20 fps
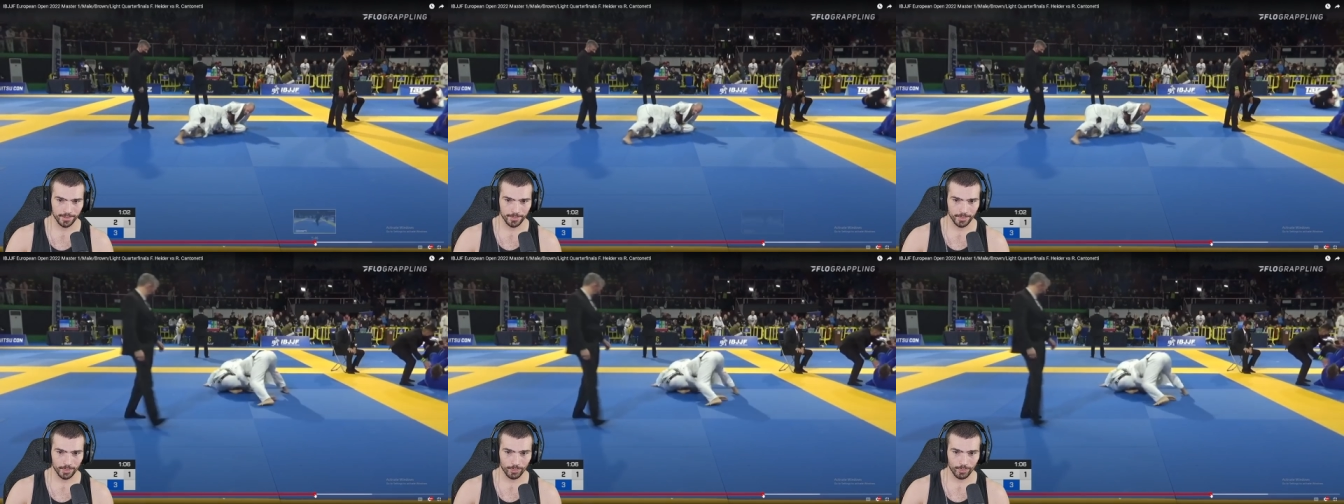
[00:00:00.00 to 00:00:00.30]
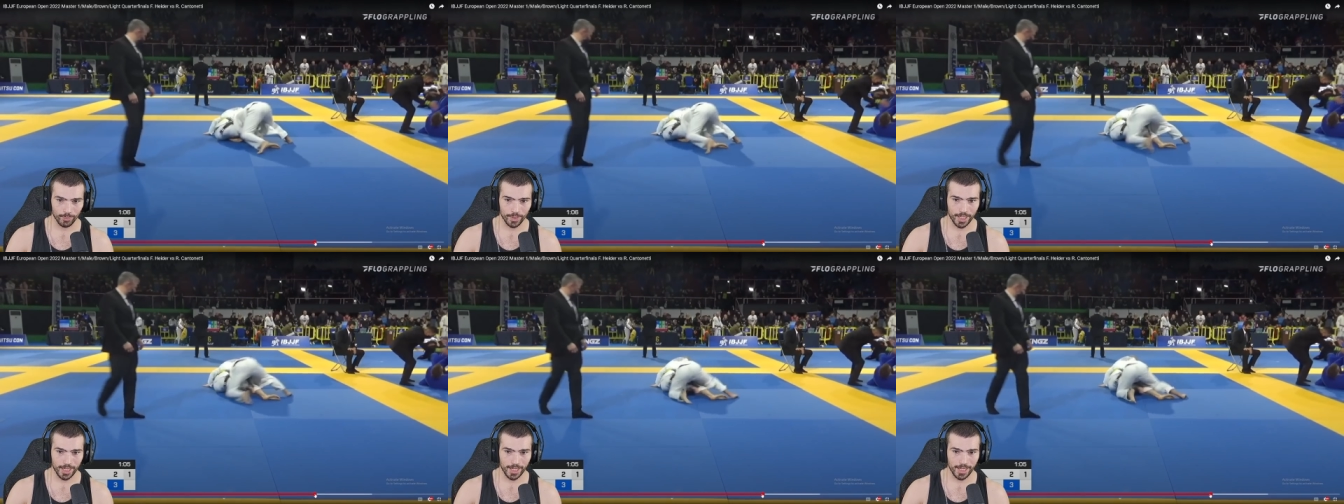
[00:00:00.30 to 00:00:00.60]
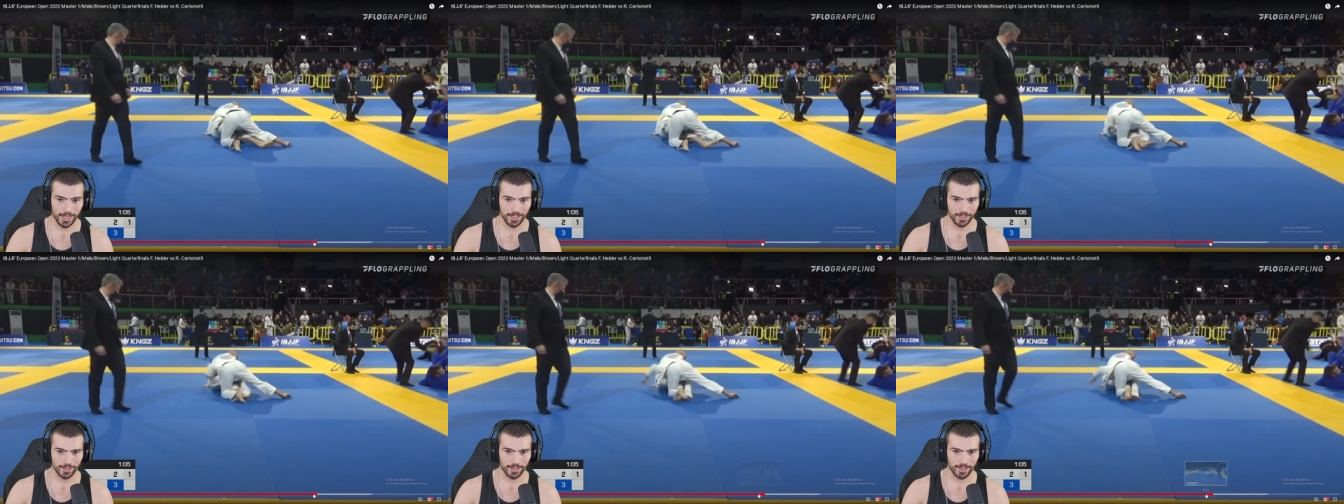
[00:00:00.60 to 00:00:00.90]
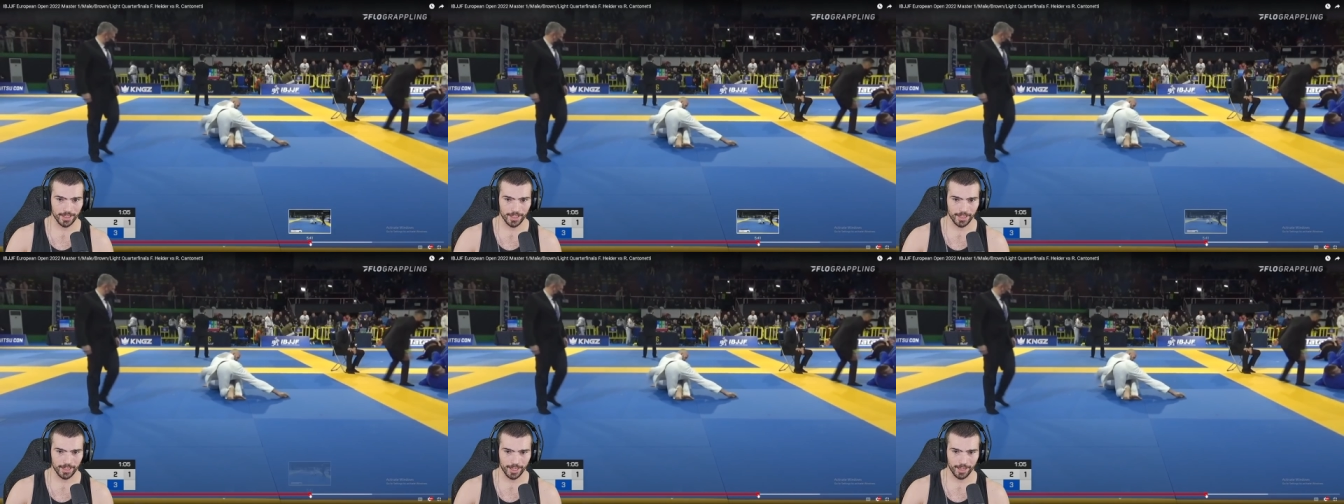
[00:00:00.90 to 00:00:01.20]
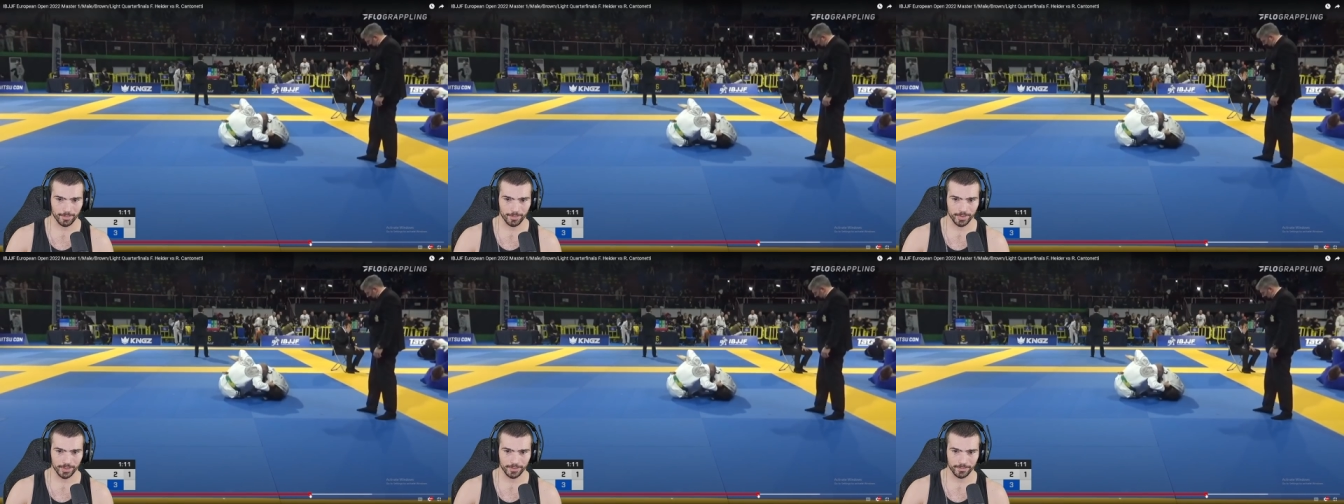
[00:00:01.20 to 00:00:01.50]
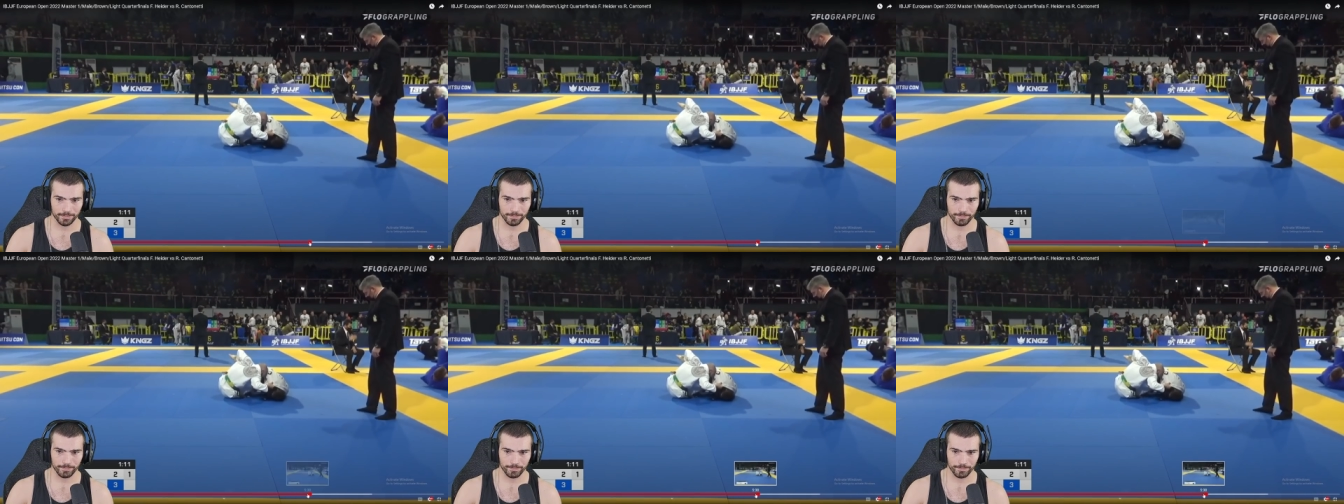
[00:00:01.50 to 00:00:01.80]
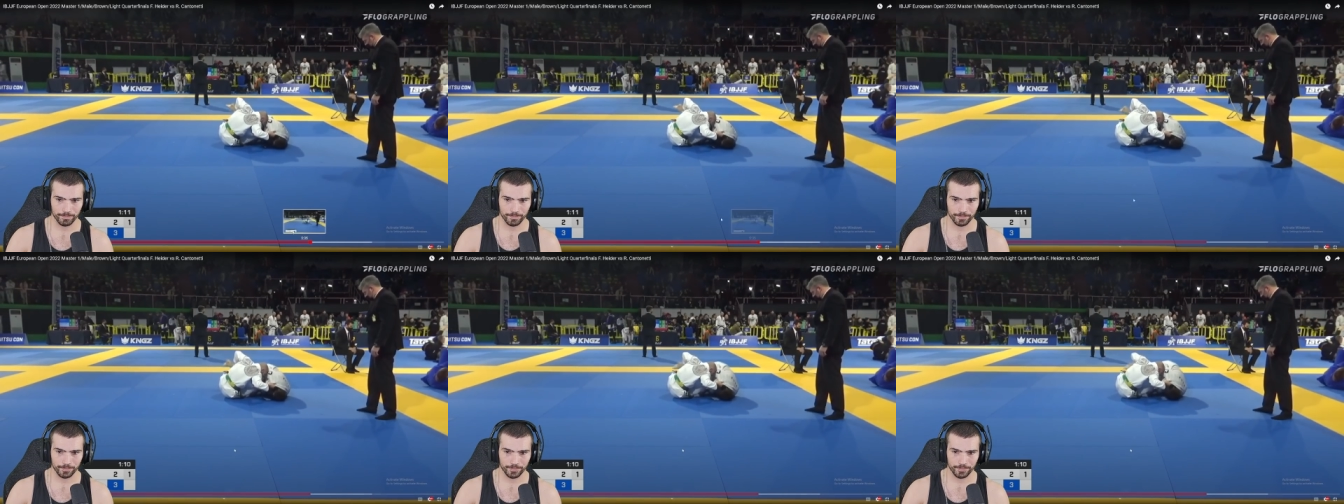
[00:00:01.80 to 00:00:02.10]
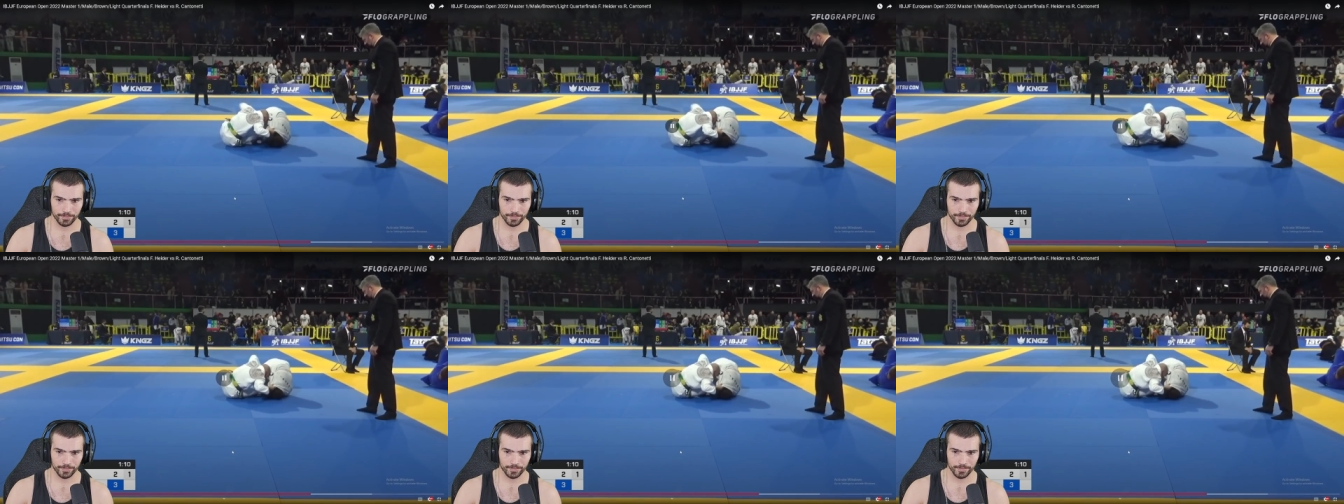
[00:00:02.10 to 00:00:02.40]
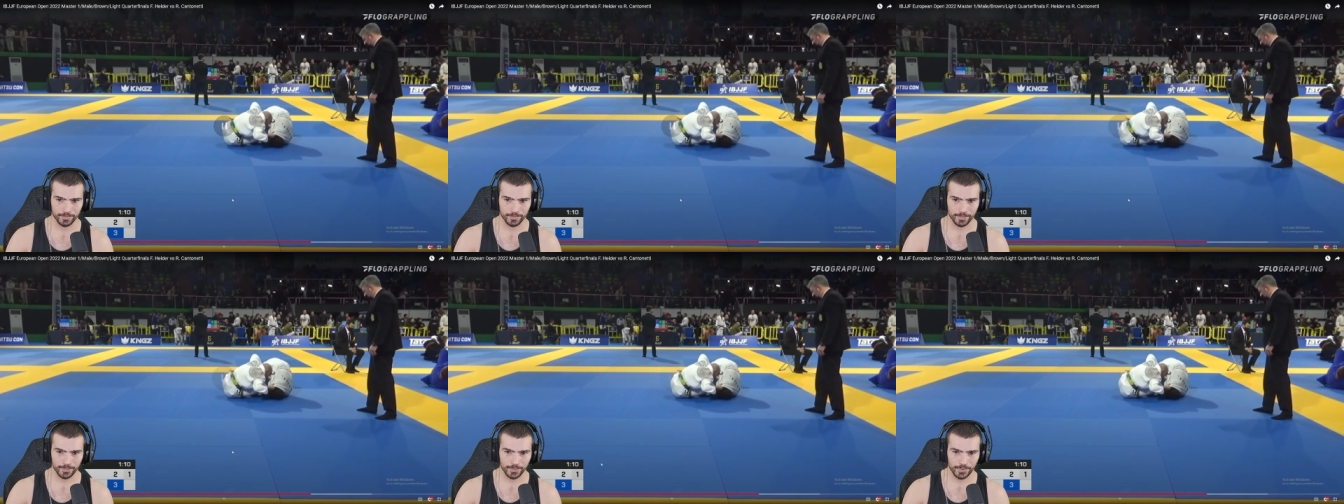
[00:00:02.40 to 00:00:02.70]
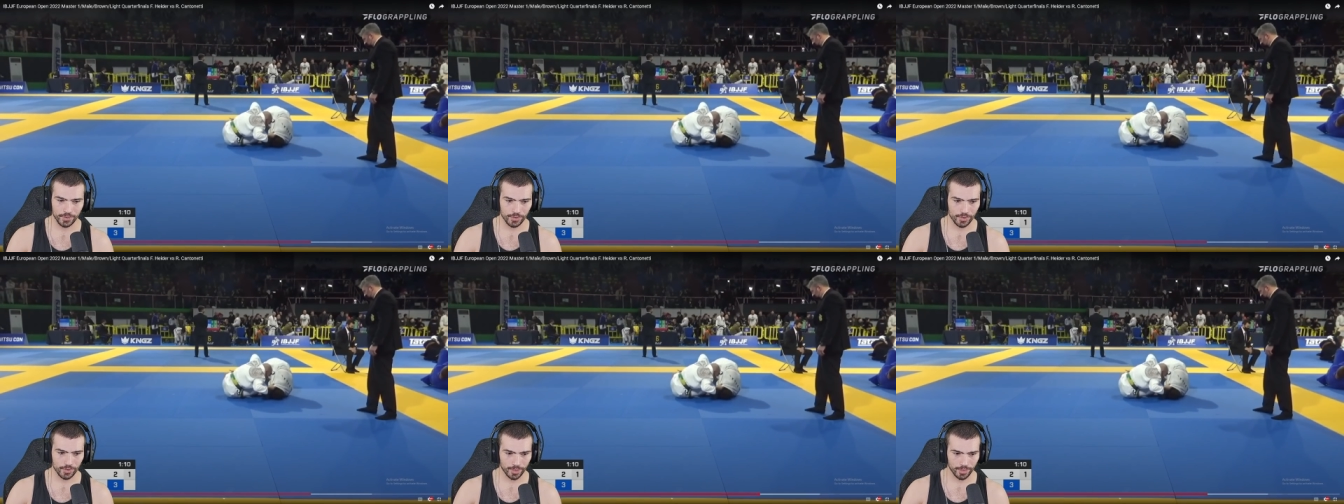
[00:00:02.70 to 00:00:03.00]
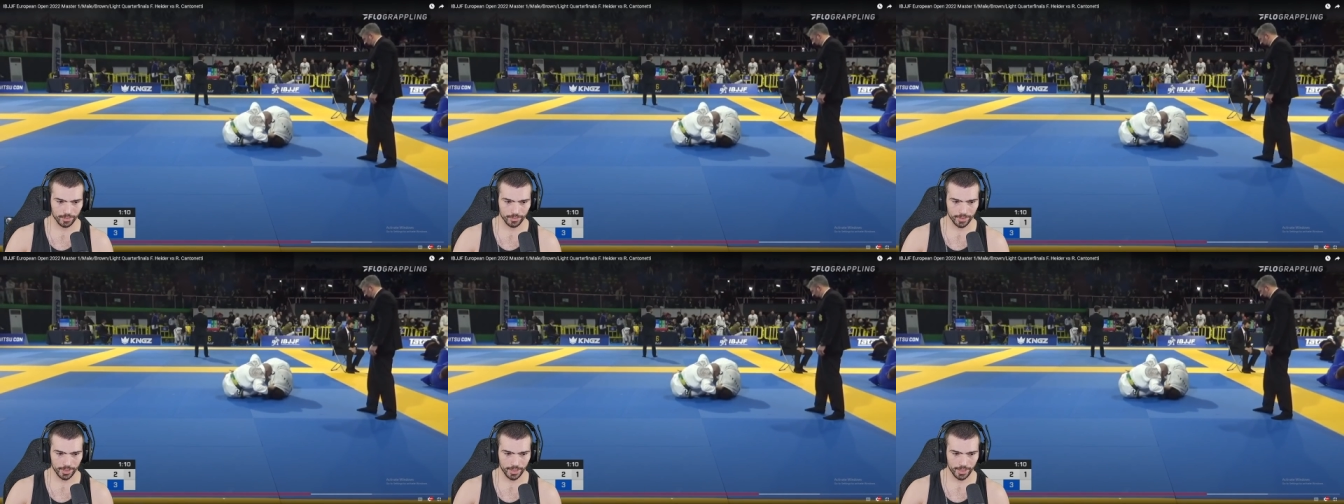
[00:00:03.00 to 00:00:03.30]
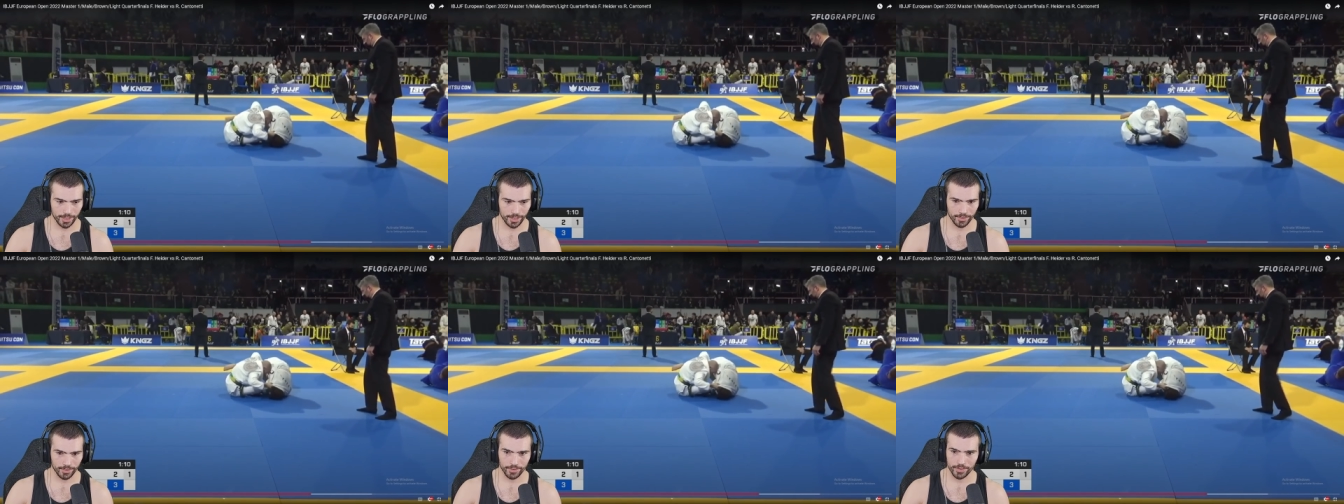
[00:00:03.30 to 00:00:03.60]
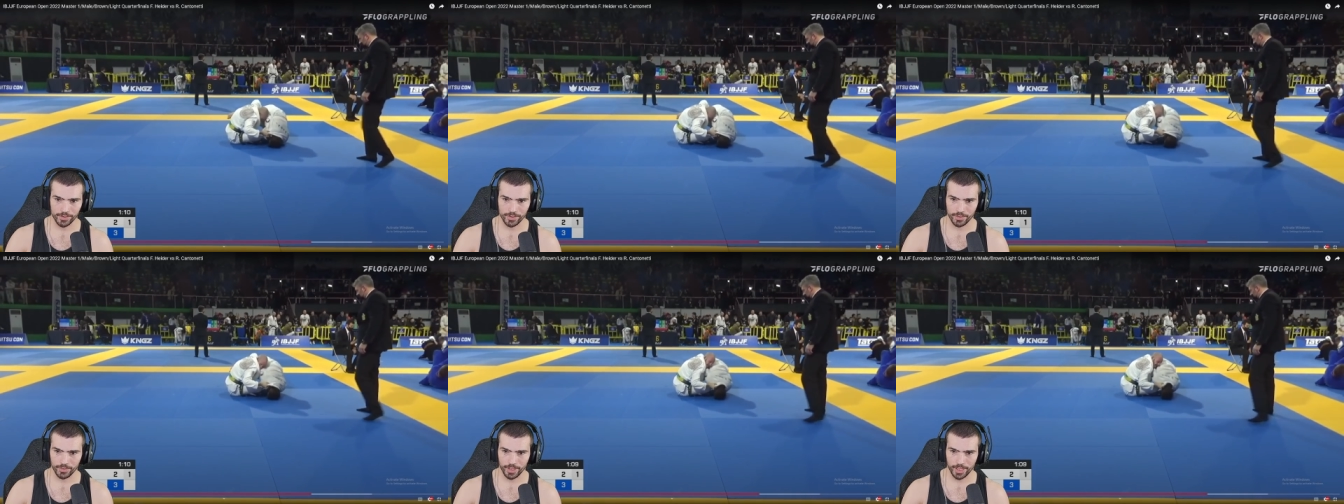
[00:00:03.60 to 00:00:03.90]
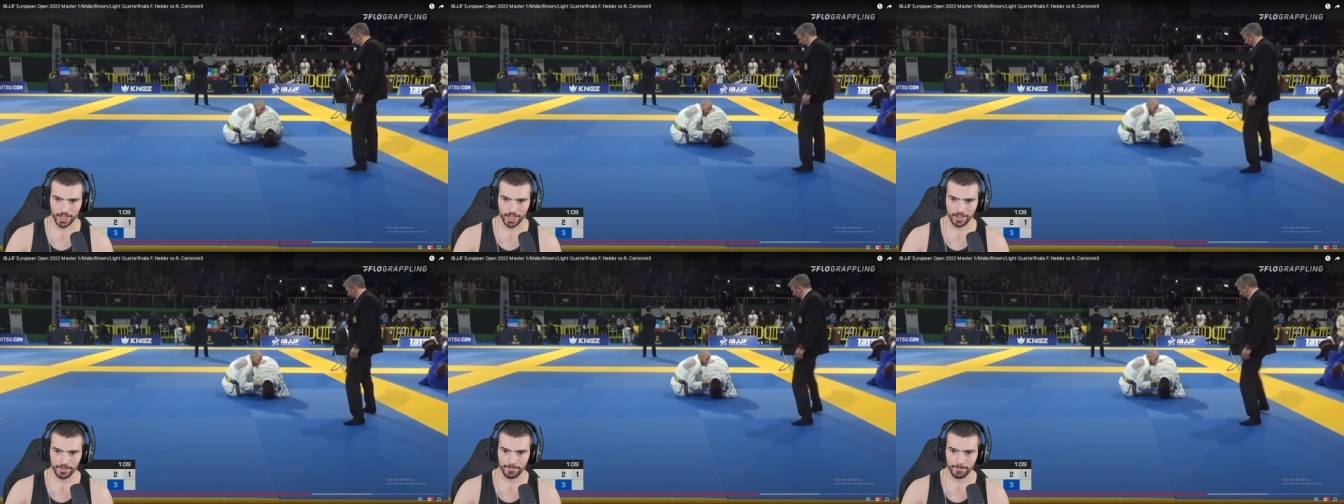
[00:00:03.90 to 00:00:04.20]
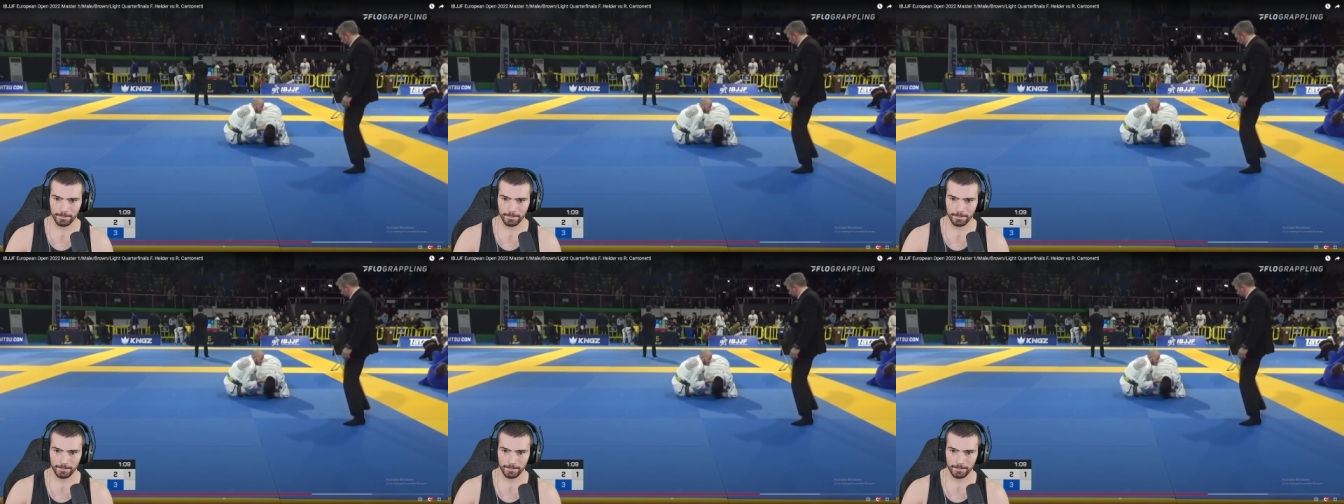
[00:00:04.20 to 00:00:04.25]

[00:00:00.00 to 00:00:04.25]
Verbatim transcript: why did that happen? So here's okay.